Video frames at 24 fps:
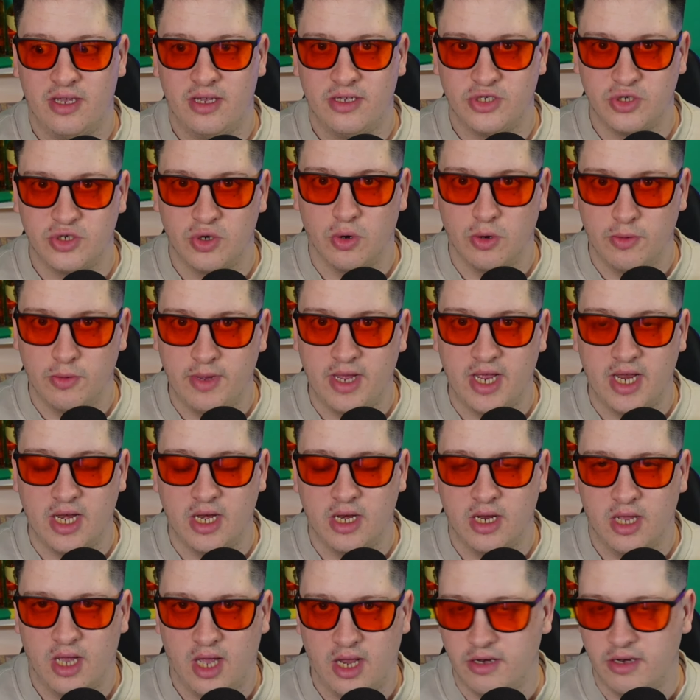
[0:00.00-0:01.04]
Do you know what I
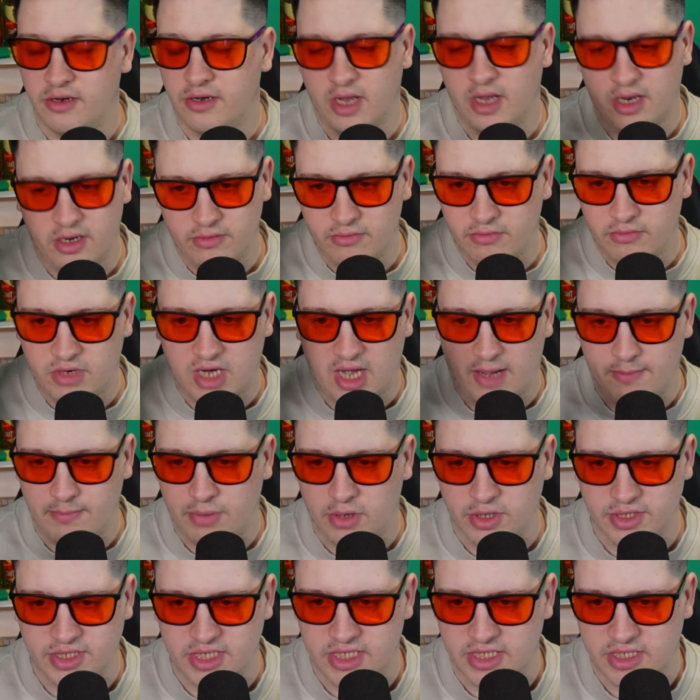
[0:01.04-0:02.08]
mean? And
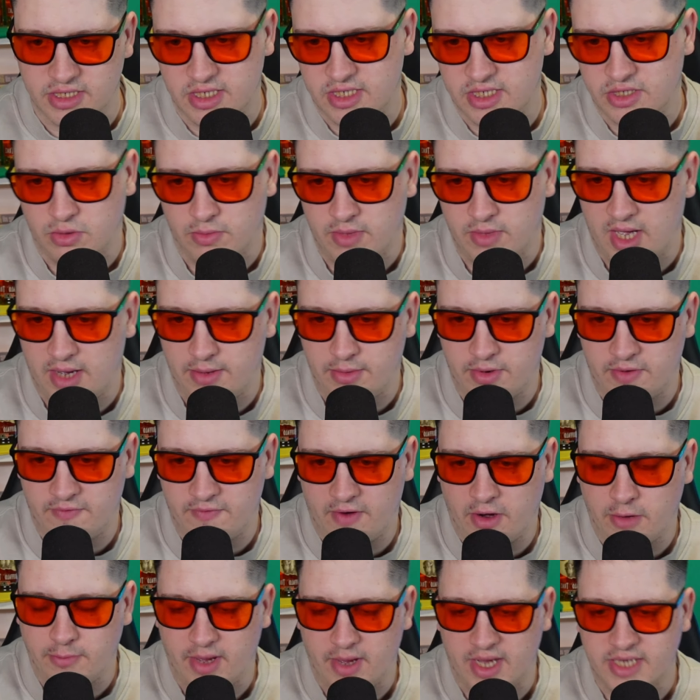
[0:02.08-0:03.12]
Campos is up there with the
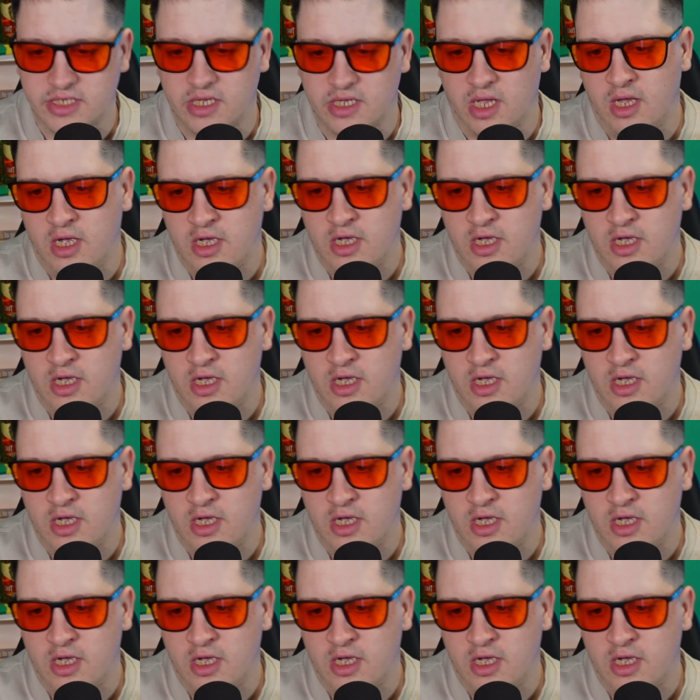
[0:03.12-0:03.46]
very best.